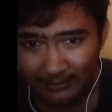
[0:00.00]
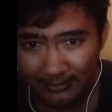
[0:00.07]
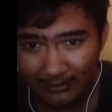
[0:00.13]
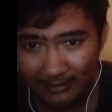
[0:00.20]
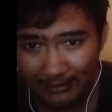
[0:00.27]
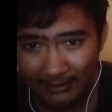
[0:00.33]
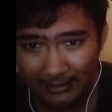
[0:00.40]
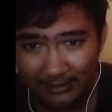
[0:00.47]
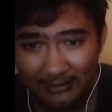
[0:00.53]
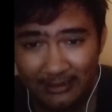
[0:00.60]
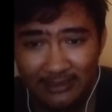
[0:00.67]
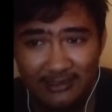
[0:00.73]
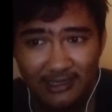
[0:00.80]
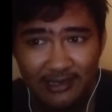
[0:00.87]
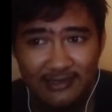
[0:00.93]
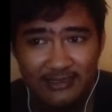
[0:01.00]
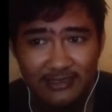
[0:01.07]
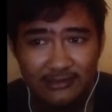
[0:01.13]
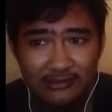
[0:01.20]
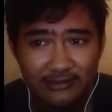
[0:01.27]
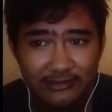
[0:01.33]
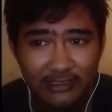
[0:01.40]
In this research,
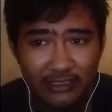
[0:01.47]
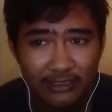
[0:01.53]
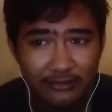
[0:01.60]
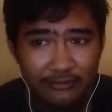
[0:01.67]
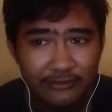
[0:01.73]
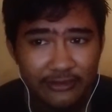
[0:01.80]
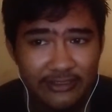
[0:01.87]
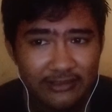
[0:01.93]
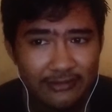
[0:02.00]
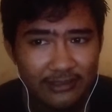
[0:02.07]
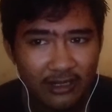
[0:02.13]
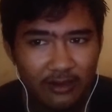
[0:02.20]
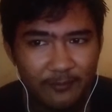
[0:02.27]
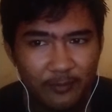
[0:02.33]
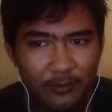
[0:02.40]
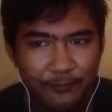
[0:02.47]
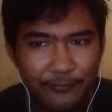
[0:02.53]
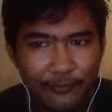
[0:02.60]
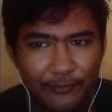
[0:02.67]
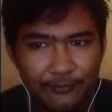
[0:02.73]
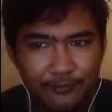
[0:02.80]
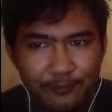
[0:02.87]
the researcher
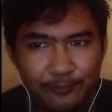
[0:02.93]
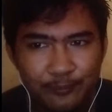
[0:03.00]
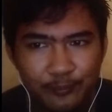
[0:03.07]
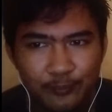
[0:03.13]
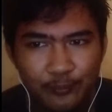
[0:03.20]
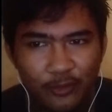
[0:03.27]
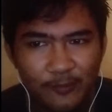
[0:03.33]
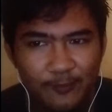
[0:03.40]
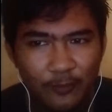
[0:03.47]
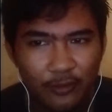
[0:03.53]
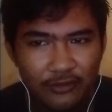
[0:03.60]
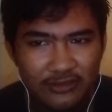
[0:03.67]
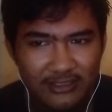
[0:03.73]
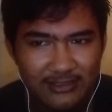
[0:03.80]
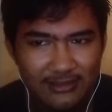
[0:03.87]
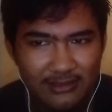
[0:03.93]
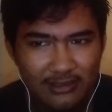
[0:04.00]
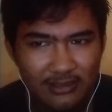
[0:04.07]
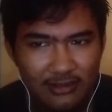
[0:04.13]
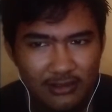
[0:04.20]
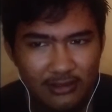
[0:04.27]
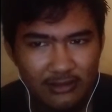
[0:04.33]
proposes
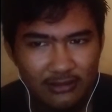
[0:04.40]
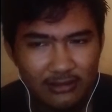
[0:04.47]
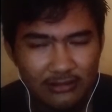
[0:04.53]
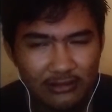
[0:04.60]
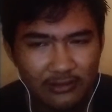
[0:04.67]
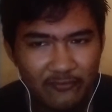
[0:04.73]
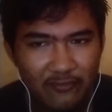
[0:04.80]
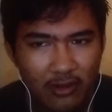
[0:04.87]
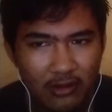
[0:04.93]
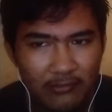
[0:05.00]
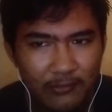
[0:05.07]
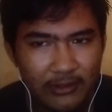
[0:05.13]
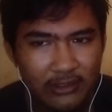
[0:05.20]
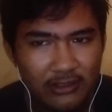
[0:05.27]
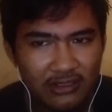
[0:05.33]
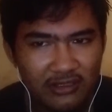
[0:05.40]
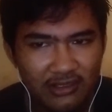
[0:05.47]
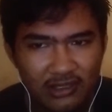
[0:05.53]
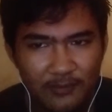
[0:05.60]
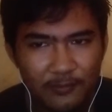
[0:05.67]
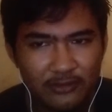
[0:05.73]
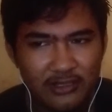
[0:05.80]
the following
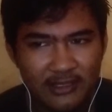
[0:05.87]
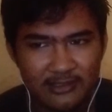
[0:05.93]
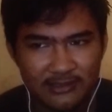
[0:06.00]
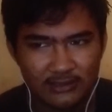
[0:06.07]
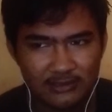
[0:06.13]
hypothesis.